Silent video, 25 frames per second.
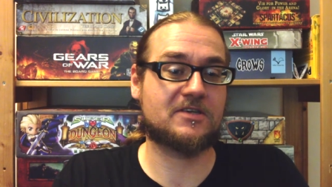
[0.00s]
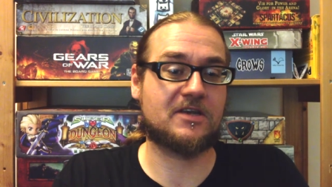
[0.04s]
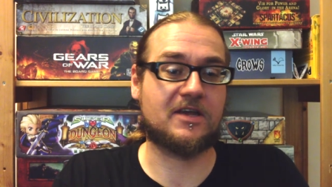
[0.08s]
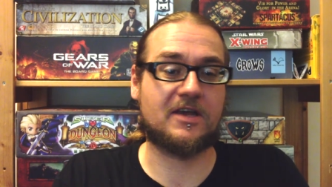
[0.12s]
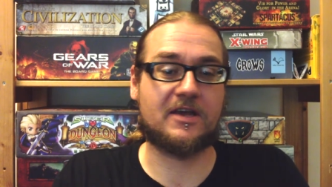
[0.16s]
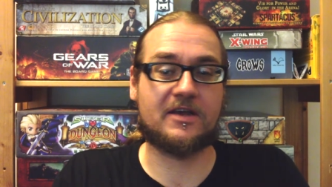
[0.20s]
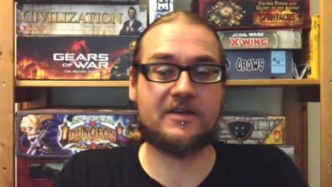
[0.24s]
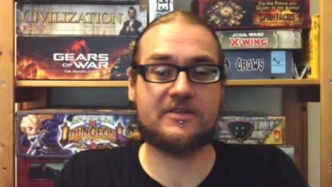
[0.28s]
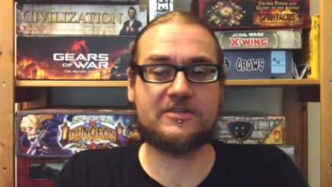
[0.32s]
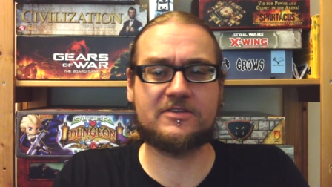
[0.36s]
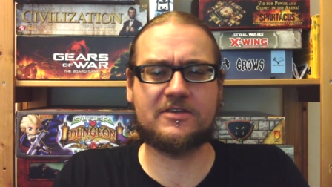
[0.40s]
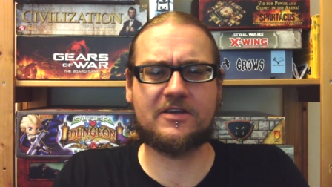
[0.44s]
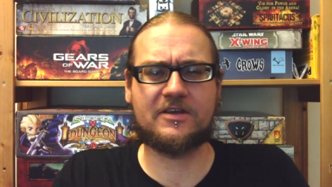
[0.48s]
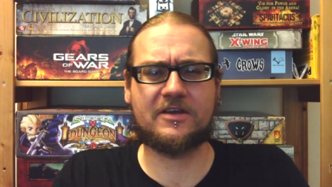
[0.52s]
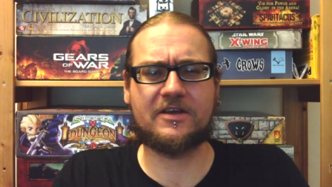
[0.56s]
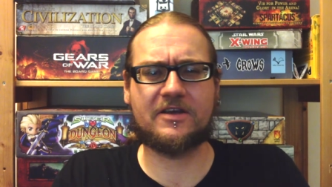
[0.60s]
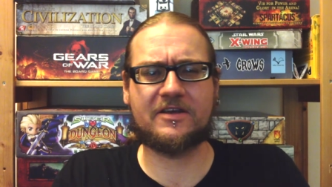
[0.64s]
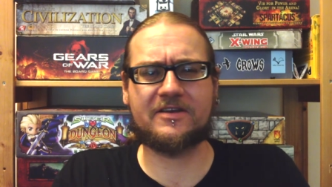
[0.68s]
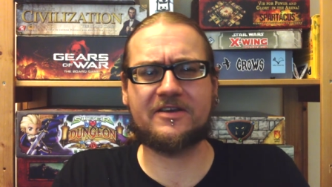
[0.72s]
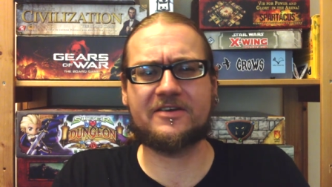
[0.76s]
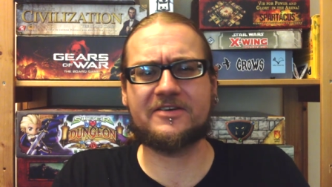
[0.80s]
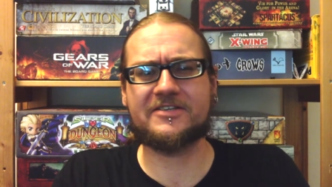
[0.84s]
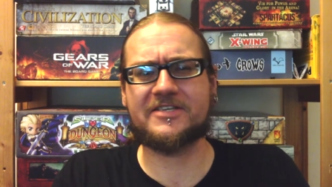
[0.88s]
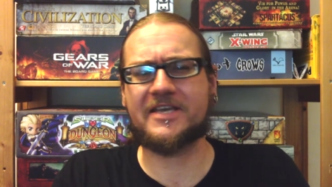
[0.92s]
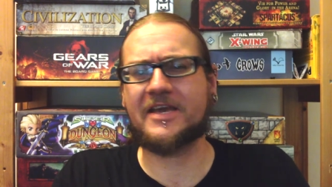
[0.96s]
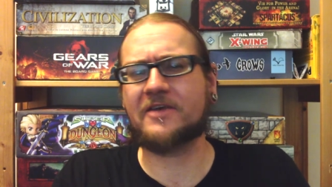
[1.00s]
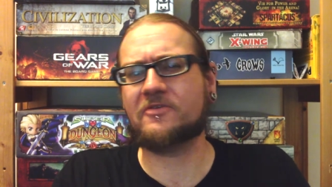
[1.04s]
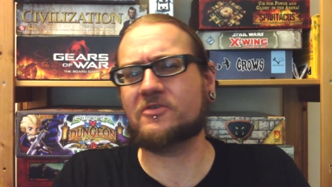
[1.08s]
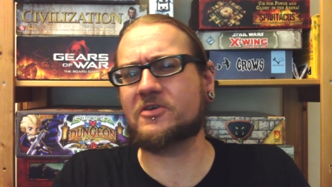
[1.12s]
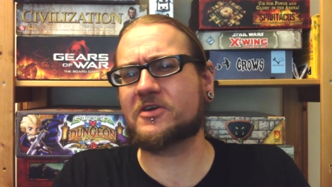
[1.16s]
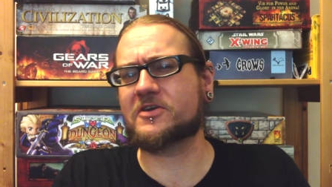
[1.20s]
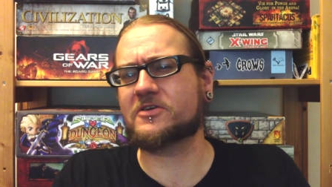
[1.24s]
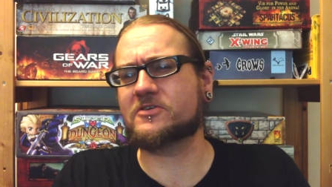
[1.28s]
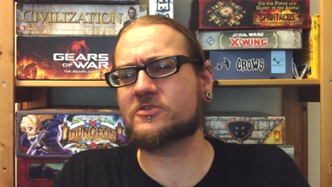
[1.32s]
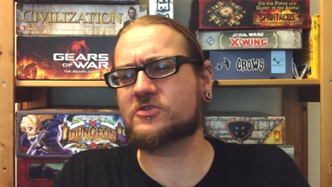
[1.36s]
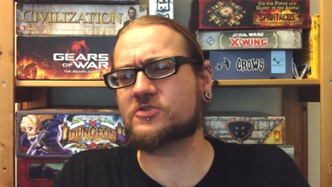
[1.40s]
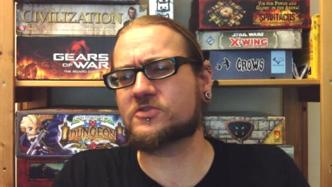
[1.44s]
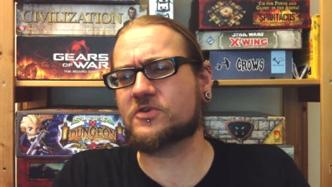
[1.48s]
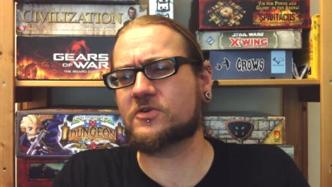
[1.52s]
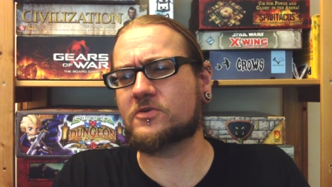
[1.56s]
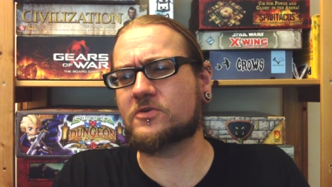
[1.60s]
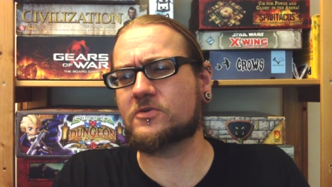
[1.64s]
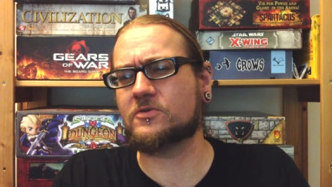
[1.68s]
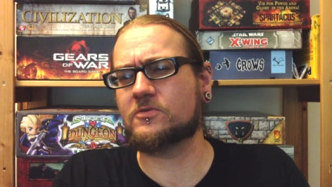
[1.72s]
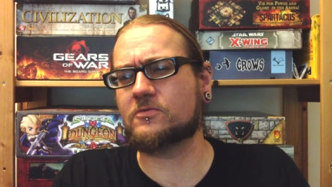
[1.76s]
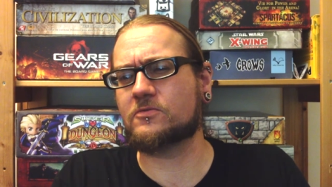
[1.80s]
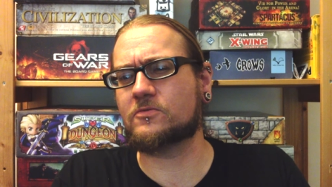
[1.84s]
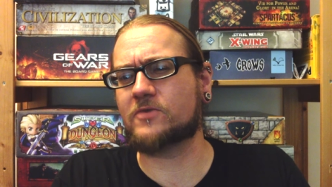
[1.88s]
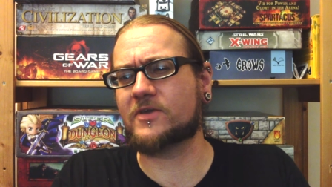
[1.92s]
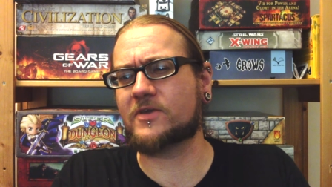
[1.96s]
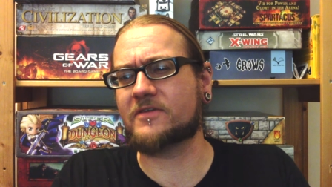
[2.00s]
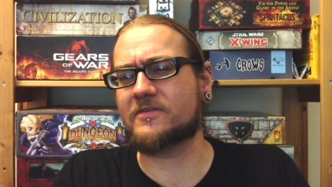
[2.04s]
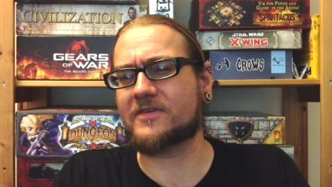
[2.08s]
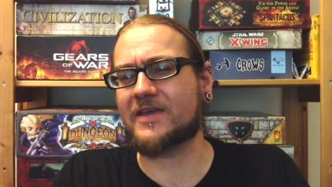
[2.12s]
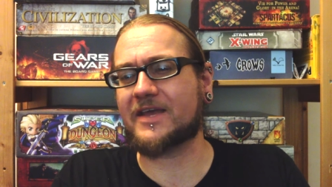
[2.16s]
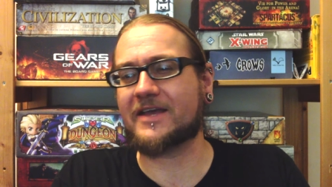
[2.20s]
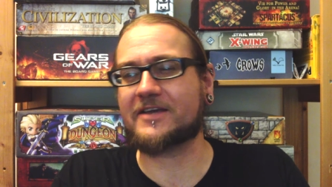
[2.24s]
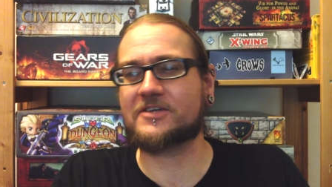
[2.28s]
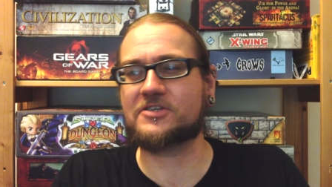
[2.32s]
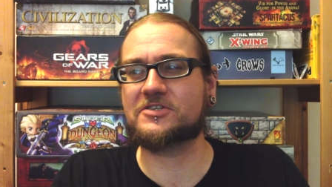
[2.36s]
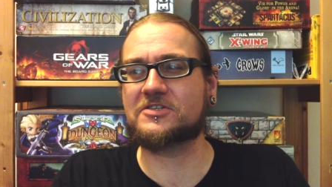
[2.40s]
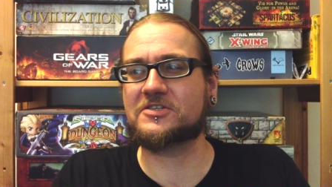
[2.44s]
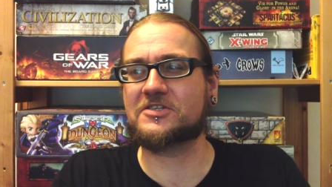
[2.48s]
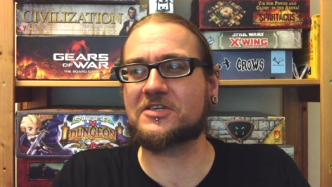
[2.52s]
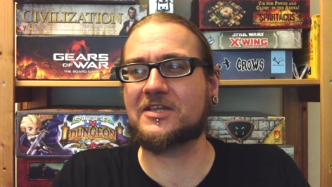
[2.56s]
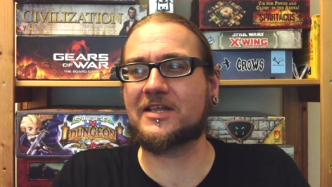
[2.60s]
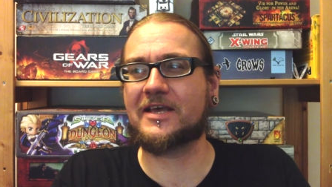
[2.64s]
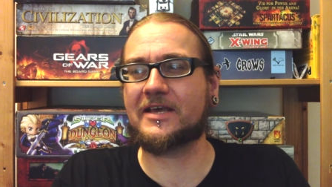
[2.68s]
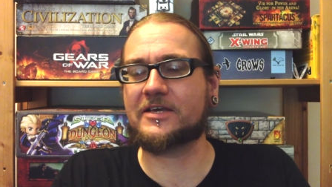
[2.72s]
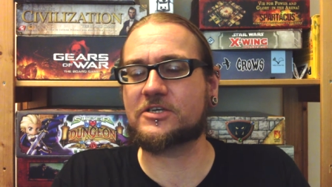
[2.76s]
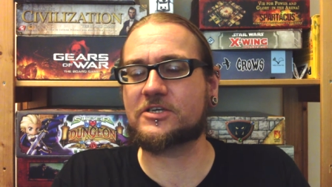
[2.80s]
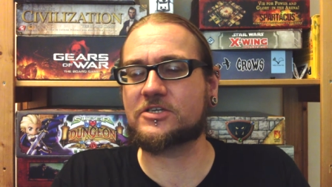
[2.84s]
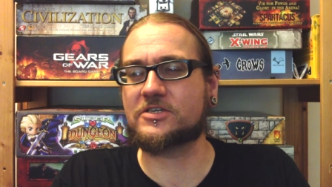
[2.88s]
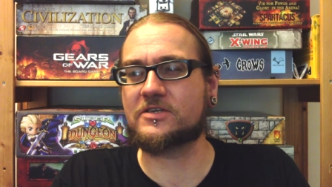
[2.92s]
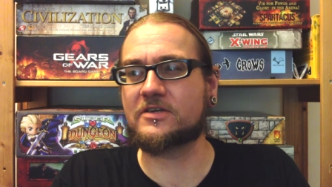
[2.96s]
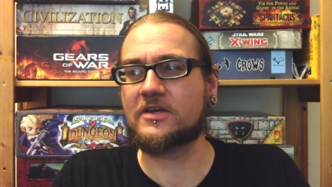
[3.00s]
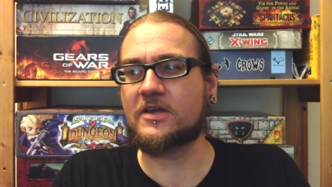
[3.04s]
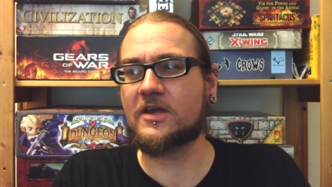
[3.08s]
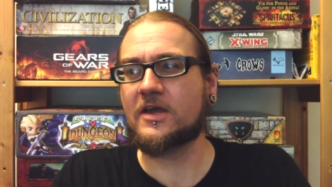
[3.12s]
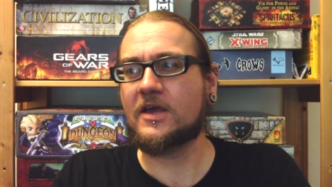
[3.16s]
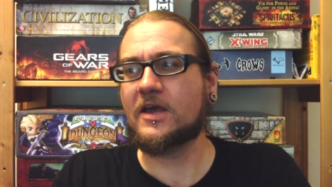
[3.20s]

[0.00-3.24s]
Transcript: Uh, it's a, a, nice area control with action selection.